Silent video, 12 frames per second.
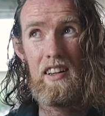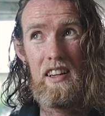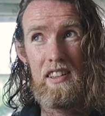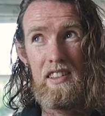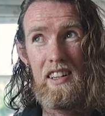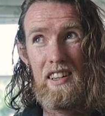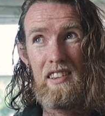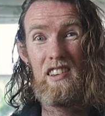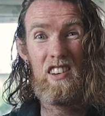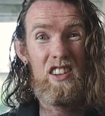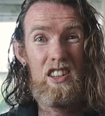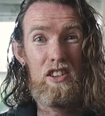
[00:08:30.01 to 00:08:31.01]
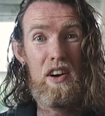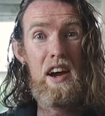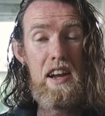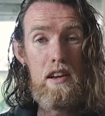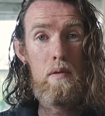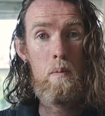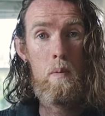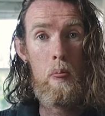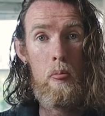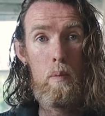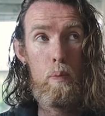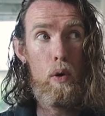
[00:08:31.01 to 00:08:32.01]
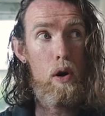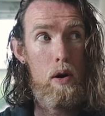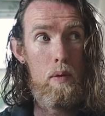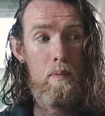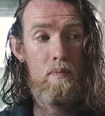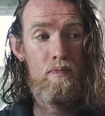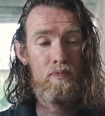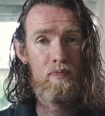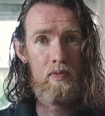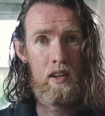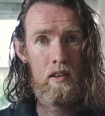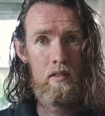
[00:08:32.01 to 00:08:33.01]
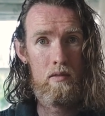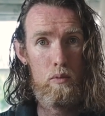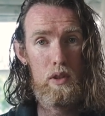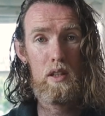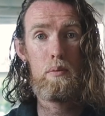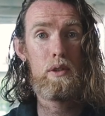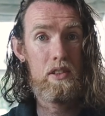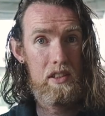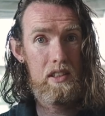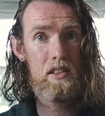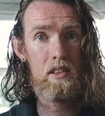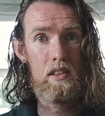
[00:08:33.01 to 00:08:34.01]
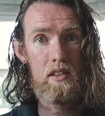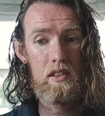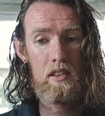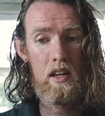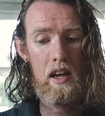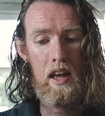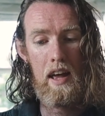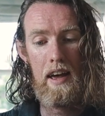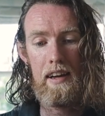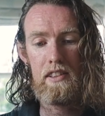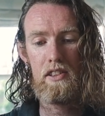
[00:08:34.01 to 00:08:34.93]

it didn't look great. But with the persistence and